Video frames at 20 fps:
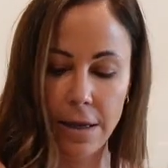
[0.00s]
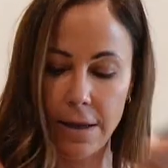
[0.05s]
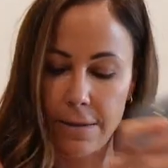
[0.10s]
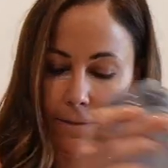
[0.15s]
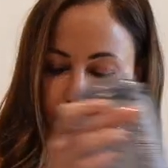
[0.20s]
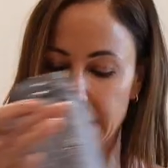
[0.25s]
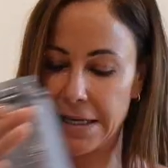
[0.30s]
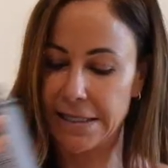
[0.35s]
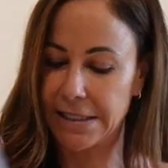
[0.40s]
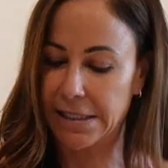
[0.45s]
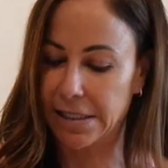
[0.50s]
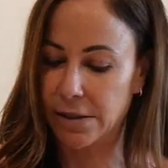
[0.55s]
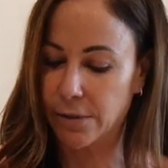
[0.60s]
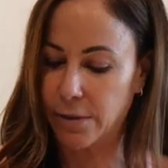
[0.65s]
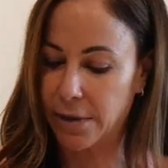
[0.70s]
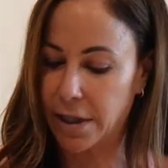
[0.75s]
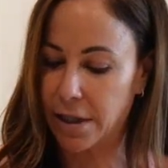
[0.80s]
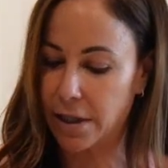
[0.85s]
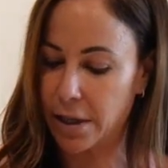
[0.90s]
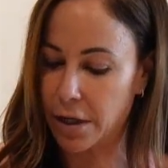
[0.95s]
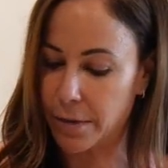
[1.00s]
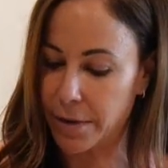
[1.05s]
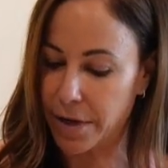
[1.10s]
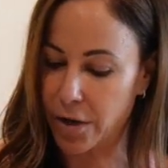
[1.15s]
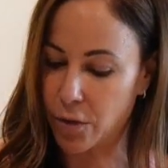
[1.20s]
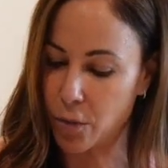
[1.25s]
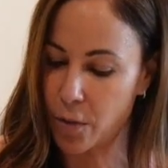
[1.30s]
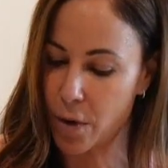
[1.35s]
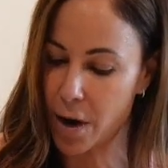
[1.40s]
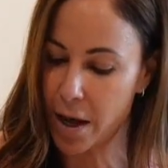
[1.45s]
Mix this with a little bit
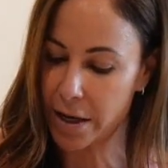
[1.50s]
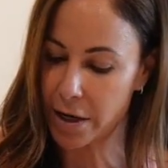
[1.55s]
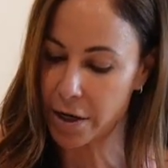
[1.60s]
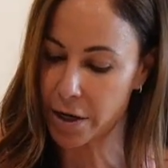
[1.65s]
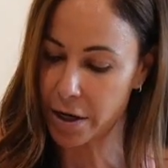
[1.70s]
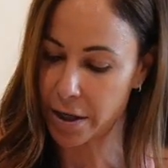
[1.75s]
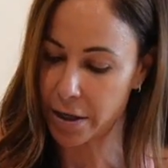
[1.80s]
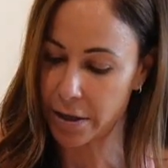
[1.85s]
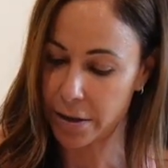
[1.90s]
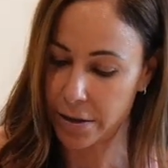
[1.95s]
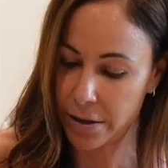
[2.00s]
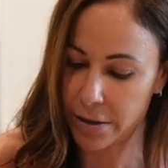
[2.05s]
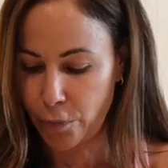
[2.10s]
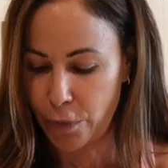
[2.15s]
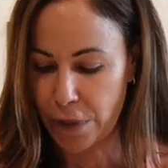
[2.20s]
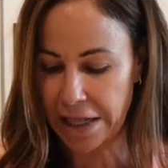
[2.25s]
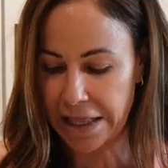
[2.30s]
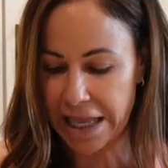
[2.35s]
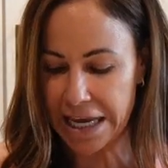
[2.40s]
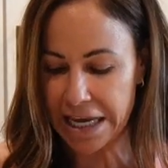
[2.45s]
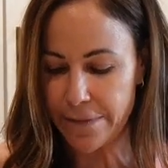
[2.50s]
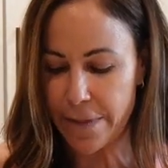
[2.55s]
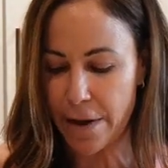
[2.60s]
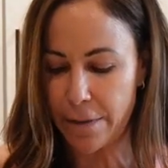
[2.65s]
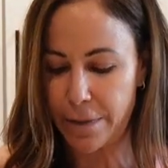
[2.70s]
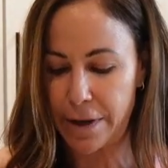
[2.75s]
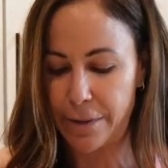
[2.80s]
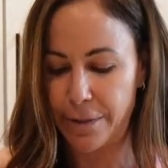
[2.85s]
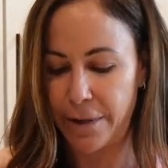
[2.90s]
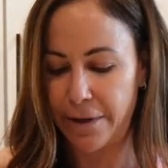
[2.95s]
of water. What I like
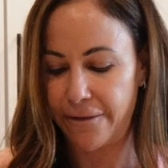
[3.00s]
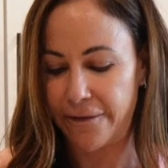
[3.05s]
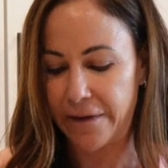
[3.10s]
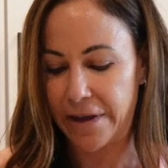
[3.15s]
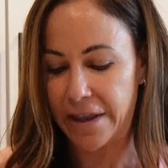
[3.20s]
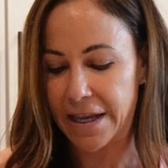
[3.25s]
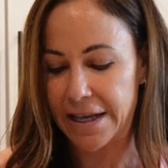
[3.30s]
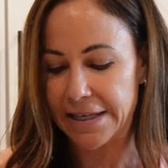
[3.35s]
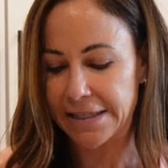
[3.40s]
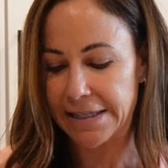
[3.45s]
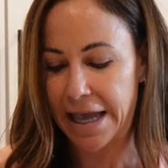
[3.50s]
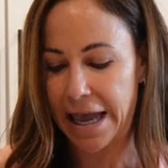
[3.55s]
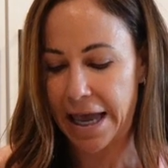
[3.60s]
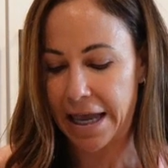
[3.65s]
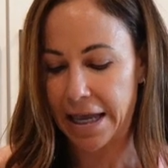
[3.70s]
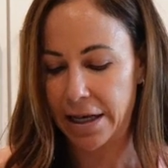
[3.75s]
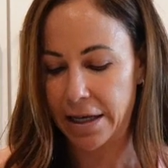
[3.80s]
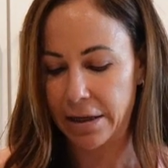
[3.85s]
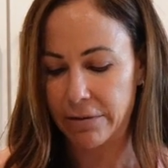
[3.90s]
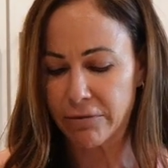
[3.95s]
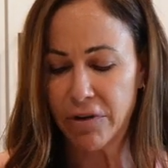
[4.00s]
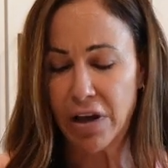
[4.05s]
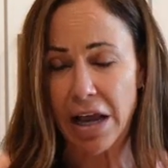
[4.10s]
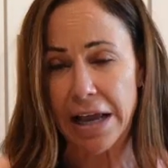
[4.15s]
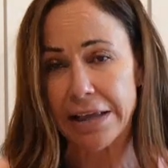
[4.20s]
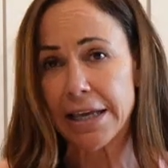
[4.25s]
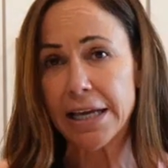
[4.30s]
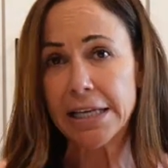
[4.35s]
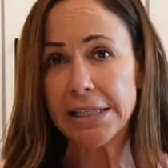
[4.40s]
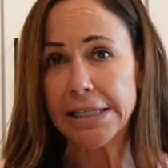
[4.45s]
about PB Fit is that, well,
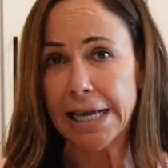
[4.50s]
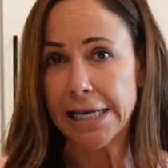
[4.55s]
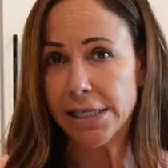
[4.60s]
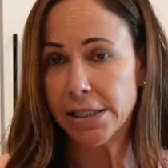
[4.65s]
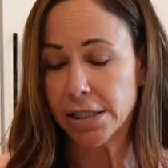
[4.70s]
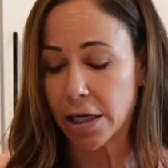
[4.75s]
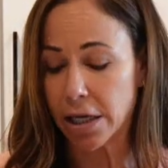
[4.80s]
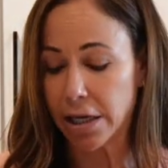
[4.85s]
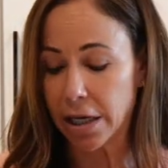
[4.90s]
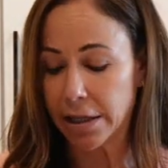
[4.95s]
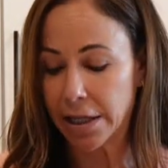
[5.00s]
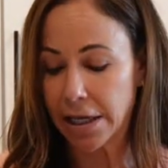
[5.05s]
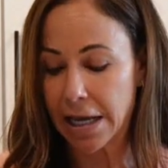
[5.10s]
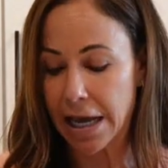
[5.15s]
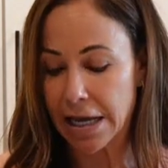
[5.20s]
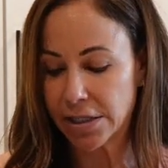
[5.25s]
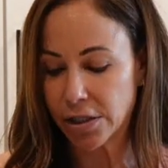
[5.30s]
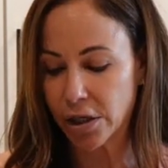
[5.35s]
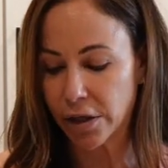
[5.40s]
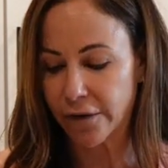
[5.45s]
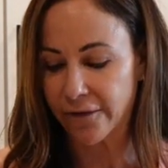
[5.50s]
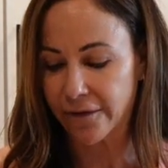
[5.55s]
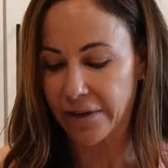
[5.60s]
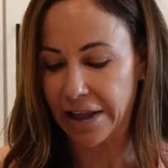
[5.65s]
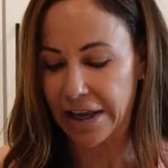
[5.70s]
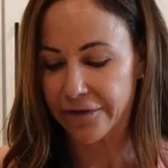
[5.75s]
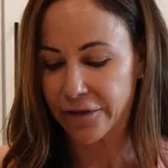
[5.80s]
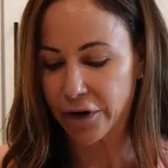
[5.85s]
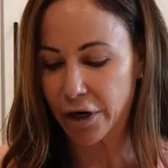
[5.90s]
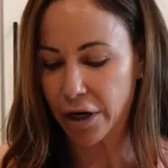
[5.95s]
I think it tastes good. I think it has good
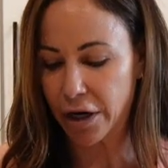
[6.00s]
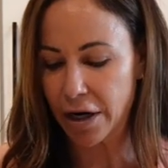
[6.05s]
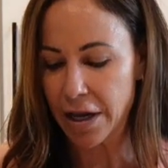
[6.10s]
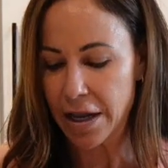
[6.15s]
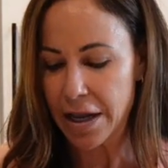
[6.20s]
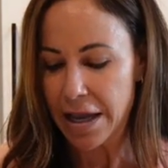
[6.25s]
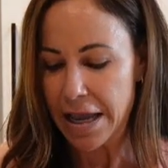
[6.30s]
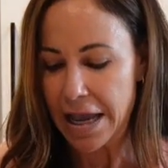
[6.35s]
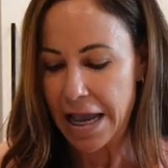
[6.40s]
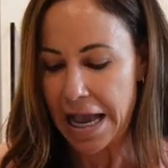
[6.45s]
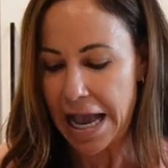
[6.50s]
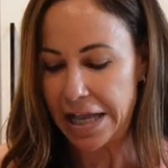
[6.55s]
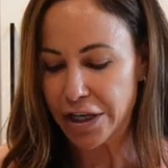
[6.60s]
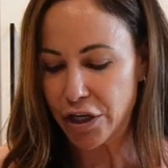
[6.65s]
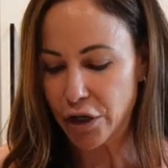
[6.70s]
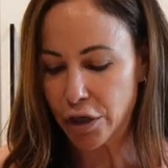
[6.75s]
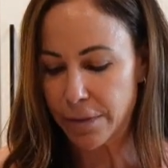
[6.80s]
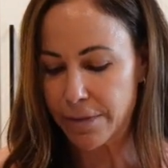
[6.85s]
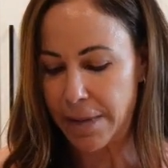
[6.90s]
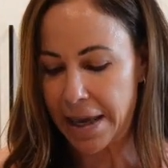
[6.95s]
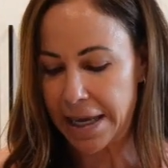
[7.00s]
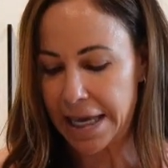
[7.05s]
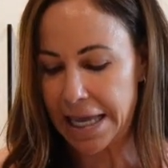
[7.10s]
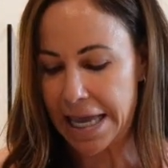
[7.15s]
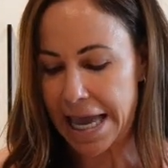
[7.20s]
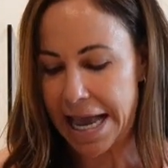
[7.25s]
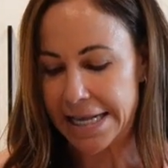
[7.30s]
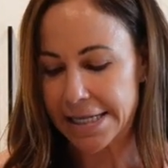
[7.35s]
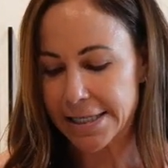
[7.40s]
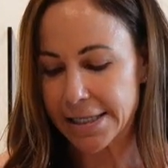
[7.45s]
flavor and you can make it
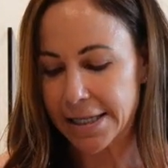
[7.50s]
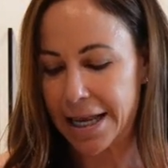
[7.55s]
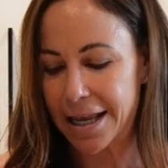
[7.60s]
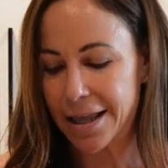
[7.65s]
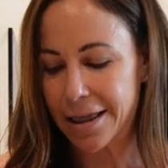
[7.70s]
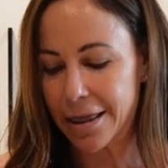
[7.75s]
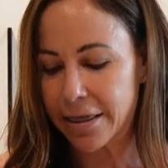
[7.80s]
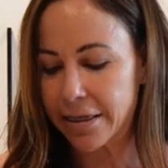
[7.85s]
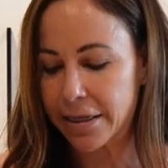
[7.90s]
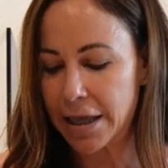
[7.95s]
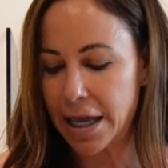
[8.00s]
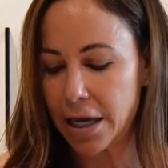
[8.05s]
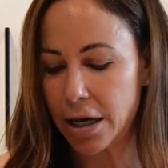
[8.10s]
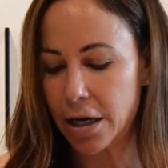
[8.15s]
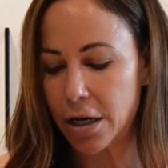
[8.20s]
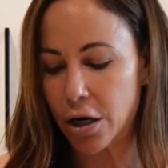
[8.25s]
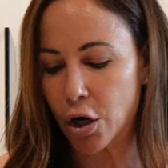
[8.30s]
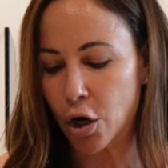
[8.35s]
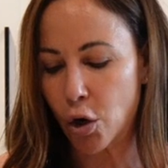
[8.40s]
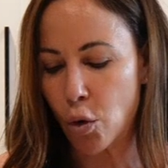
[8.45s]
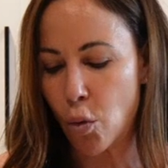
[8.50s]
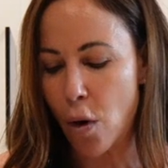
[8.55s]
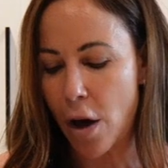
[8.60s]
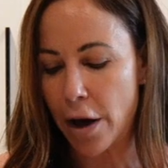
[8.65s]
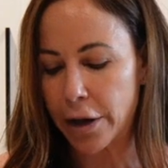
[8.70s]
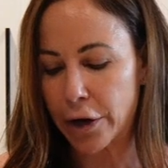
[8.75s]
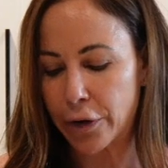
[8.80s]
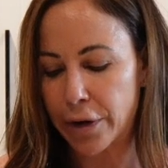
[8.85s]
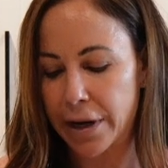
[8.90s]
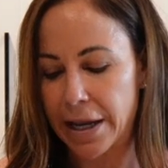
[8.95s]
as like thick or
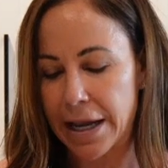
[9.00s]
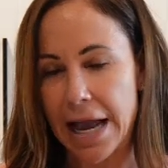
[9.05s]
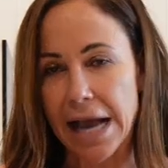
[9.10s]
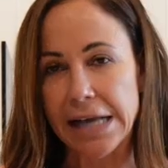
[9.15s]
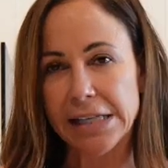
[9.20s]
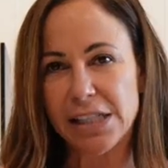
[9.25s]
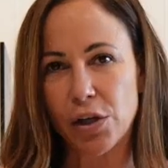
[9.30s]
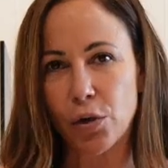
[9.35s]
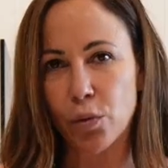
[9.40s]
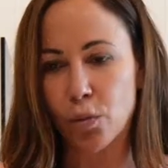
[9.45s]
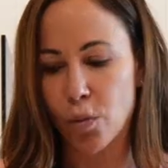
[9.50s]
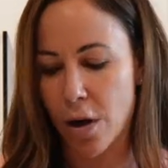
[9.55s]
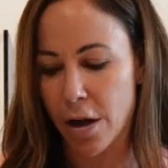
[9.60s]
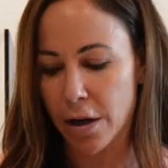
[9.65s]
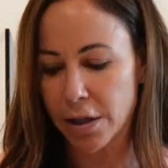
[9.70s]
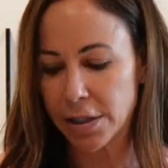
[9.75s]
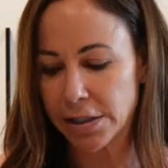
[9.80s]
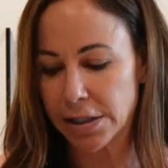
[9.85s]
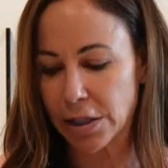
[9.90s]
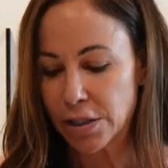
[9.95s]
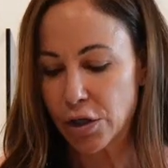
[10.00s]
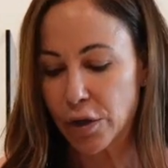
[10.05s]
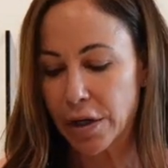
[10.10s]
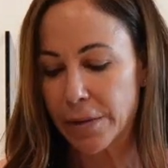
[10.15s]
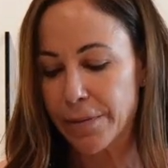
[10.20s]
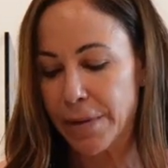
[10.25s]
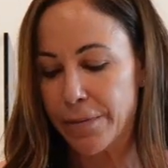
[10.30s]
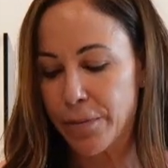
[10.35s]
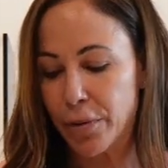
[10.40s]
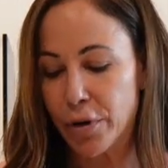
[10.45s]
watery as you want. So it
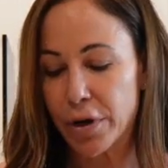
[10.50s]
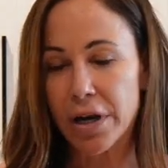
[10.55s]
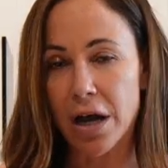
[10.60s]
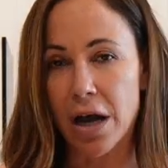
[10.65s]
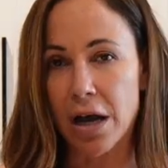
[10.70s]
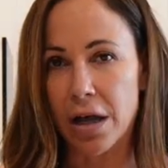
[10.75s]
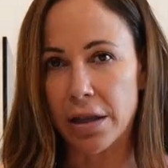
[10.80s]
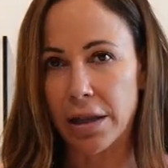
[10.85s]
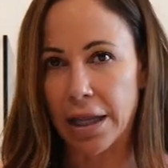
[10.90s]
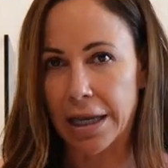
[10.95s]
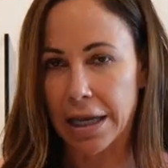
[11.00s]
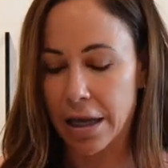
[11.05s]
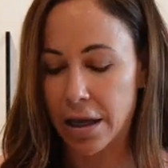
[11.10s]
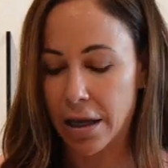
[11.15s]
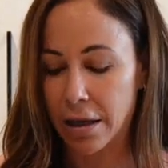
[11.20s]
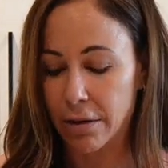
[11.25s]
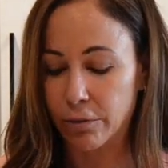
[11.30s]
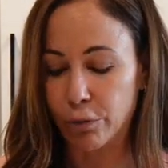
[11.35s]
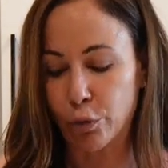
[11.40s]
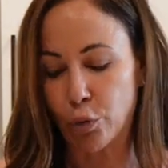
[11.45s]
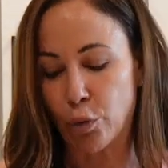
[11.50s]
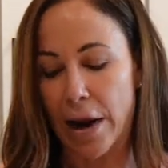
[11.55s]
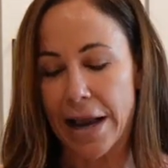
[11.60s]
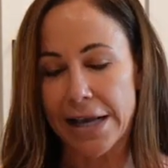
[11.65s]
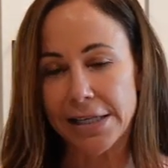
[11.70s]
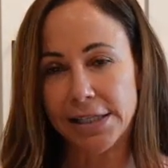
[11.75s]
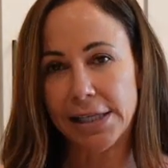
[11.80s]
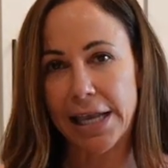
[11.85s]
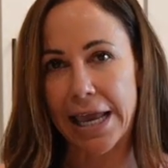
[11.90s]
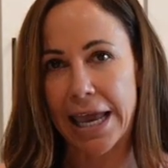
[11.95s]
could be put on like a
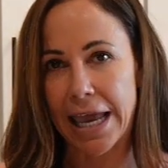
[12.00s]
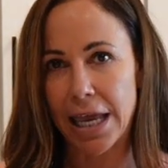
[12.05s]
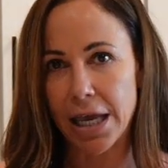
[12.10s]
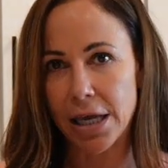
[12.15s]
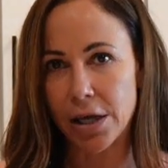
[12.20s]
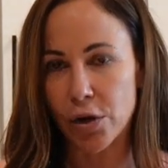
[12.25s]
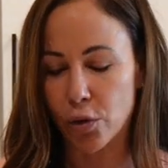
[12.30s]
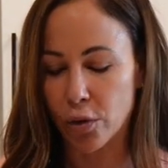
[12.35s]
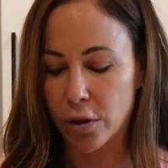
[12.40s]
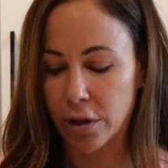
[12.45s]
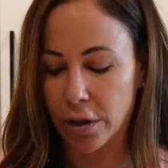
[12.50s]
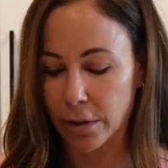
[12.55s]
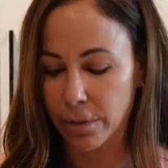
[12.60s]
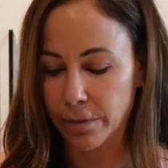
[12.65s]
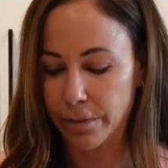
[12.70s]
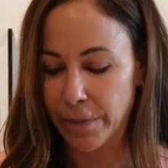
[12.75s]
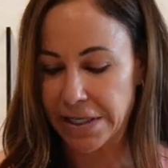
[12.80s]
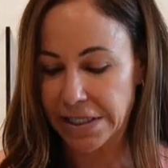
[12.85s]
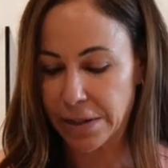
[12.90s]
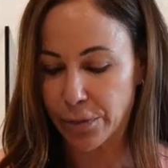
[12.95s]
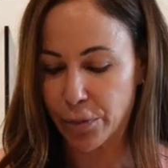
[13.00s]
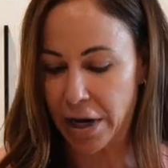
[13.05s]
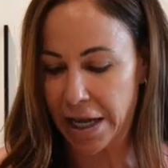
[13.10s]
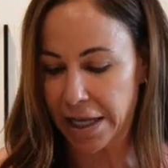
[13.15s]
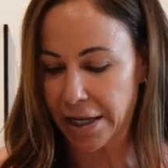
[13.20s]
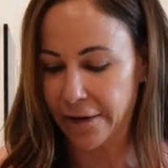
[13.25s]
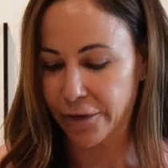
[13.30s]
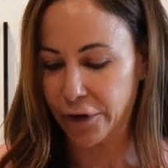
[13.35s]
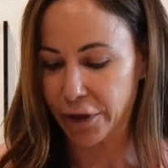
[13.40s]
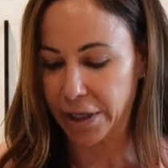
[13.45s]
rice cake or piece of
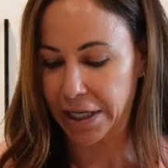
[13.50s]
bread if you're